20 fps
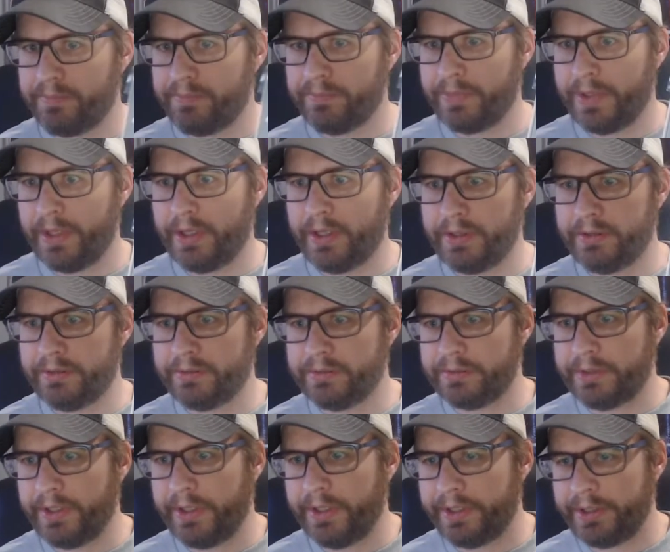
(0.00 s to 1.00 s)

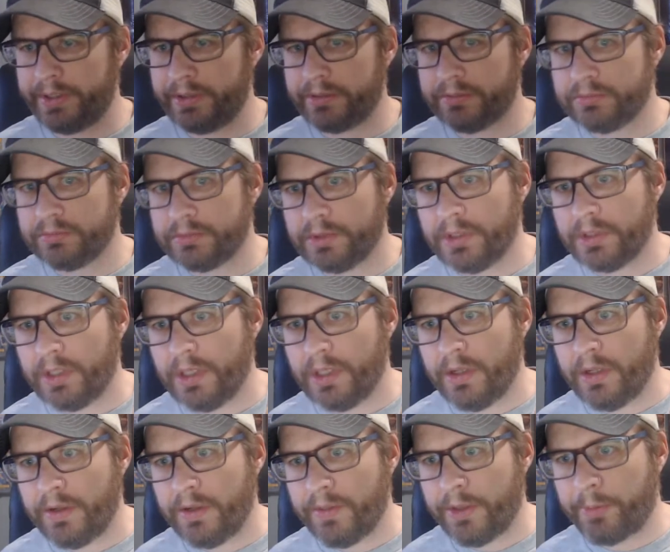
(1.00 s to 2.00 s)
They're
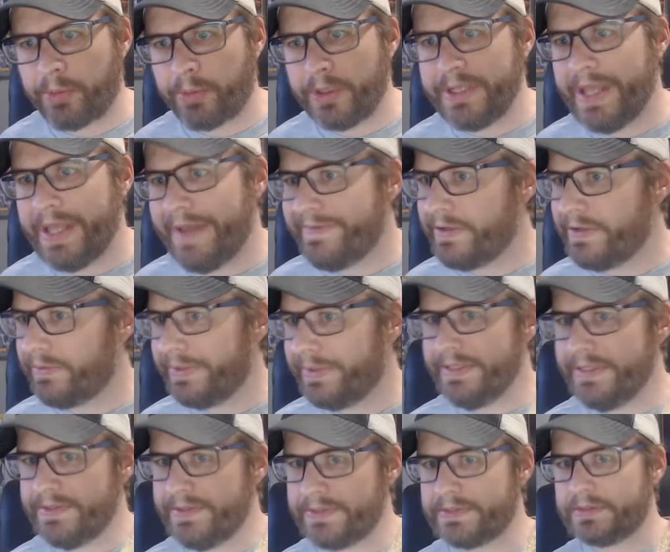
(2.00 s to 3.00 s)
pretty heavy
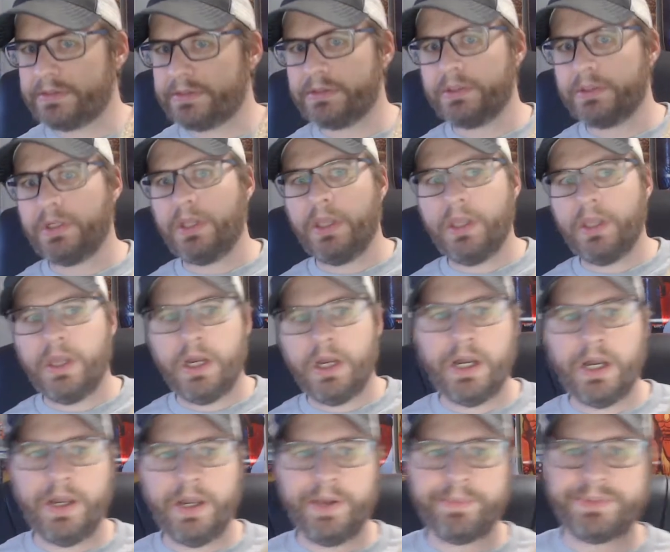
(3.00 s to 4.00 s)
reads.
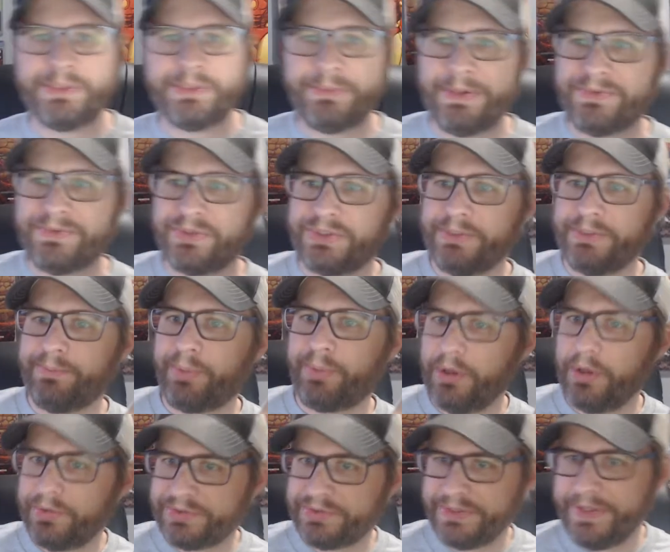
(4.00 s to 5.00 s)
Sometimes there's some
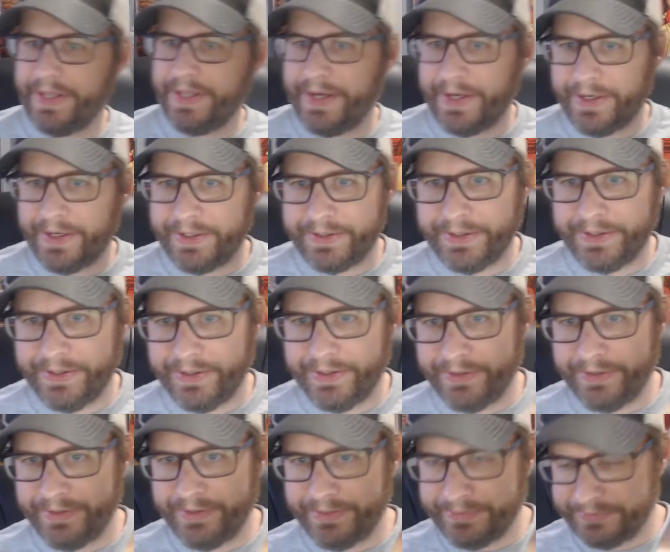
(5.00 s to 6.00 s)
prose in
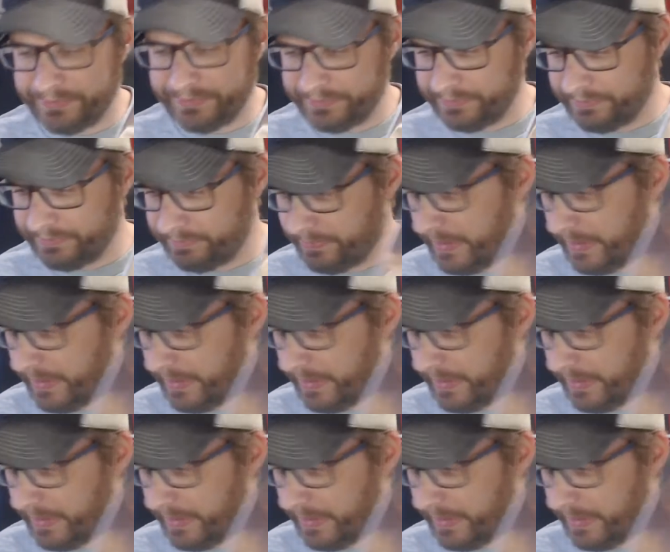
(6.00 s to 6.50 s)
there, but